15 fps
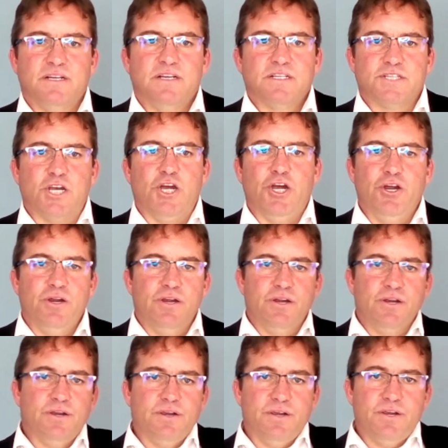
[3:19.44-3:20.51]
So
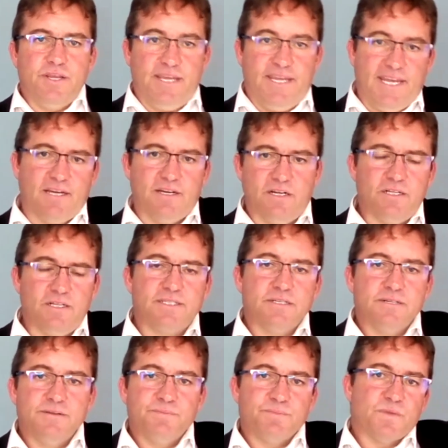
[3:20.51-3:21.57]
yield
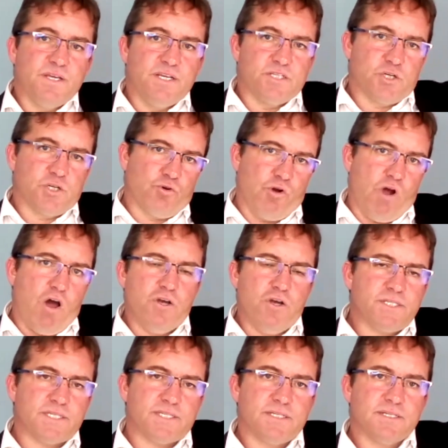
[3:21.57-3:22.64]
is
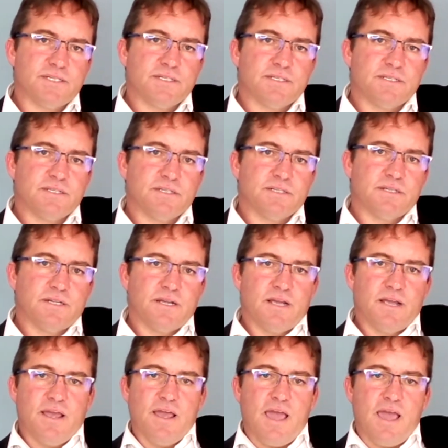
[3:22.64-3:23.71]
gross
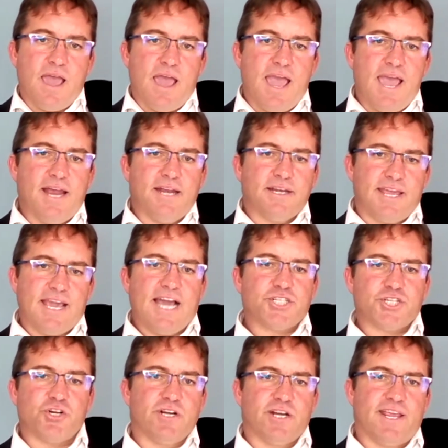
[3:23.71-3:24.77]
and
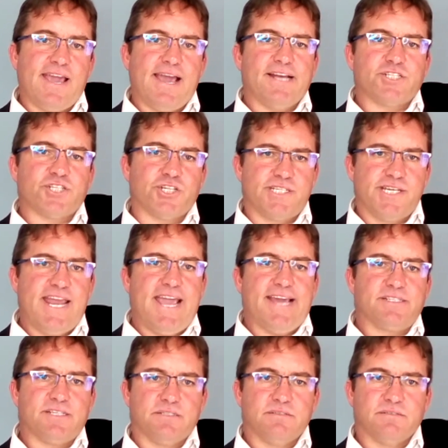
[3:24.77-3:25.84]
cash on cash is
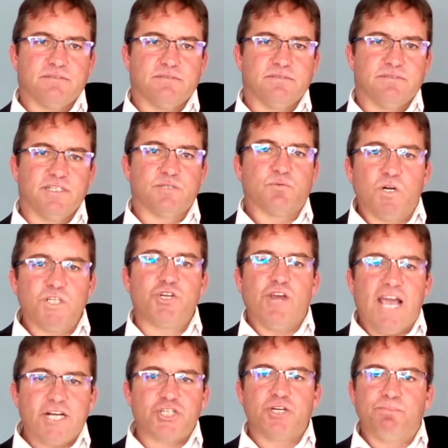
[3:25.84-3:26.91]
net. It's what you
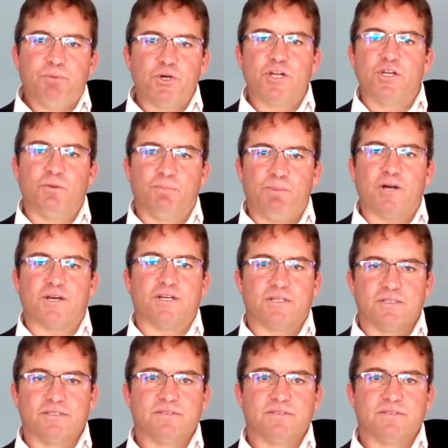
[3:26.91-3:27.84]
actually put in your pocket.